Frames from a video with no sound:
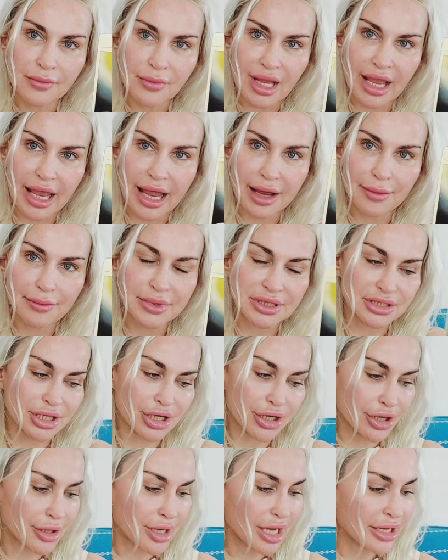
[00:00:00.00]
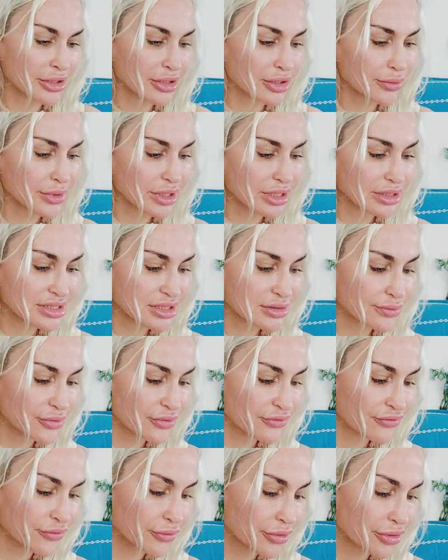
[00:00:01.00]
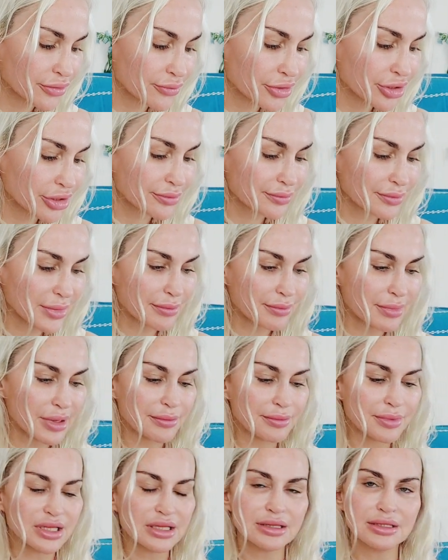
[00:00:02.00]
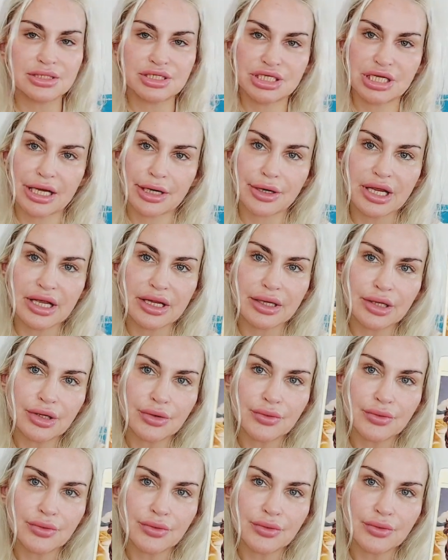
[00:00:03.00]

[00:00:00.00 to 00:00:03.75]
happened here, and you wanted to move forward, my baby, the Chariot, you